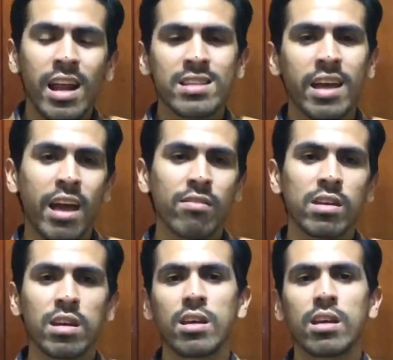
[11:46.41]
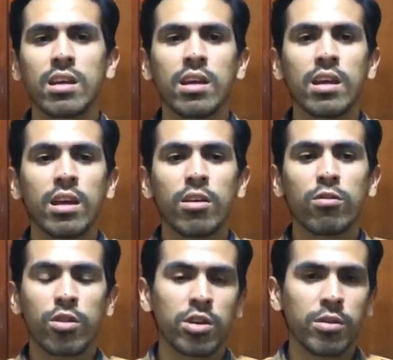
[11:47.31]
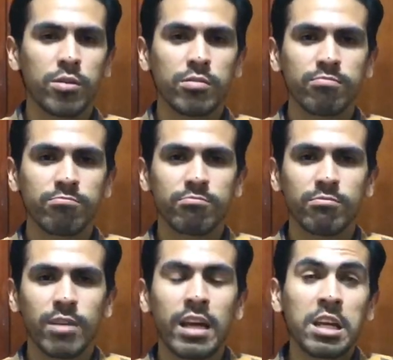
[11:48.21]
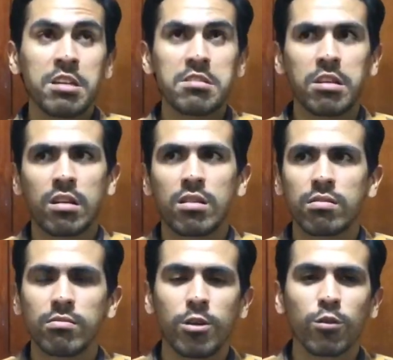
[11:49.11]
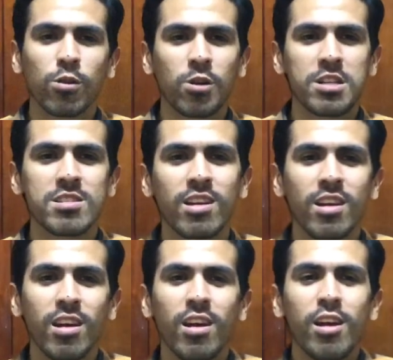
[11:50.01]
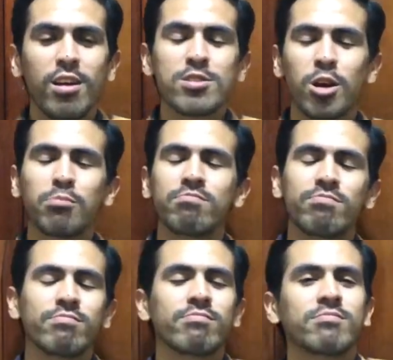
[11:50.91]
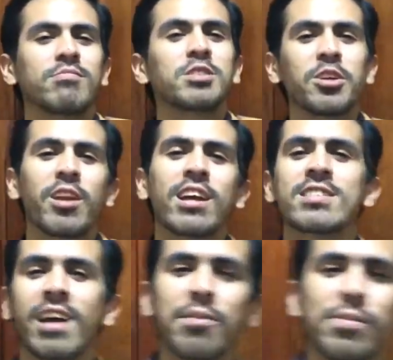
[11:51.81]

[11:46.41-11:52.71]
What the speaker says: less heavy for you and easier, of course. So see you next